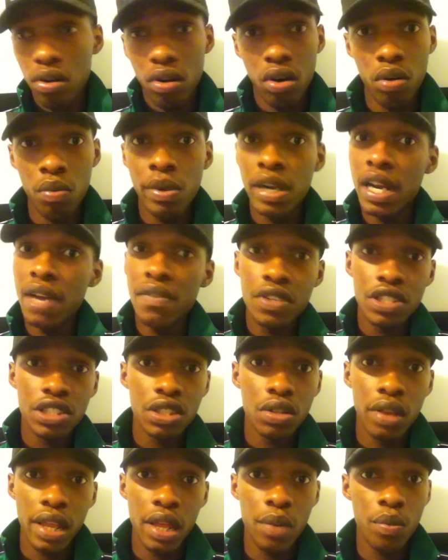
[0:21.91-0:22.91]
on whatever
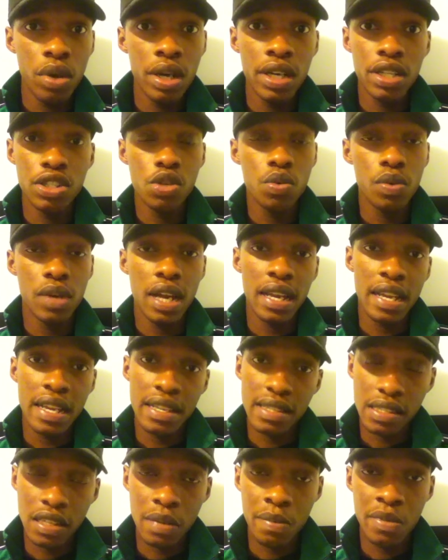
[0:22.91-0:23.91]
show they wanted to, and I
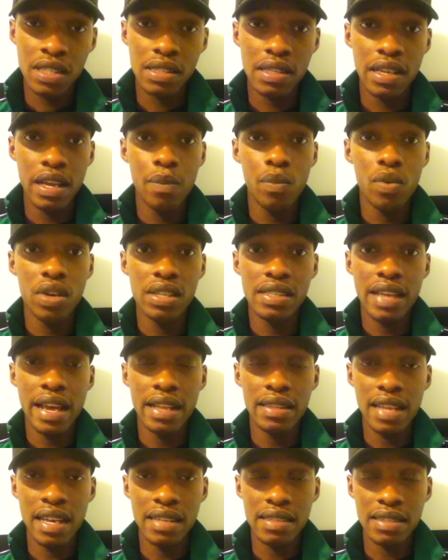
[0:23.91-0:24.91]
guess SummerSlam was
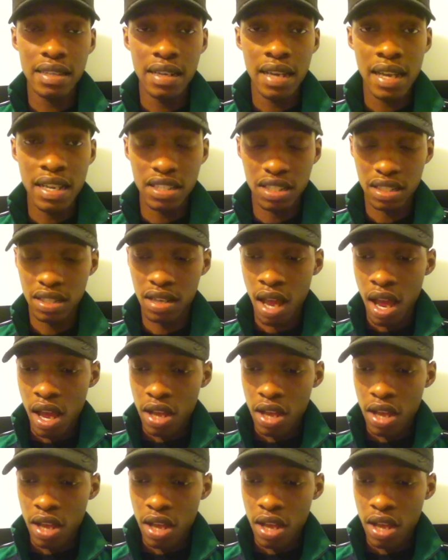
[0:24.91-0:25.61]
that destination.